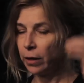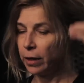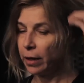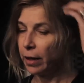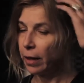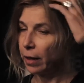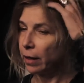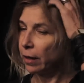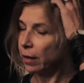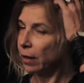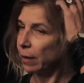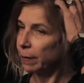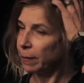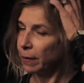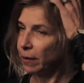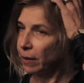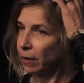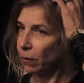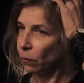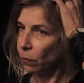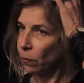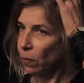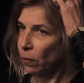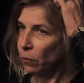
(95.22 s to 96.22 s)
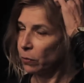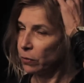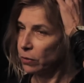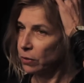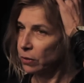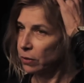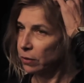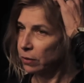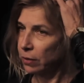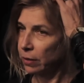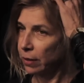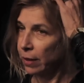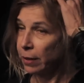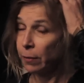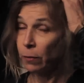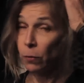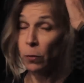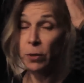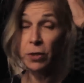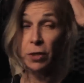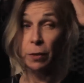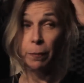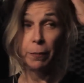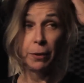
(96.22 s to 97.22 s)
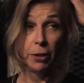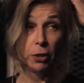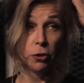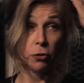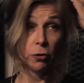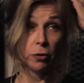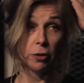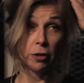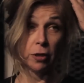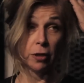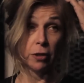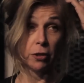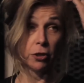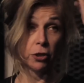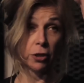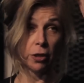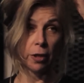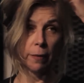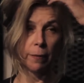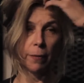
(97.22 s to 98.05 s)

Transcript: Yeah, I mean, what was it was a petri dish.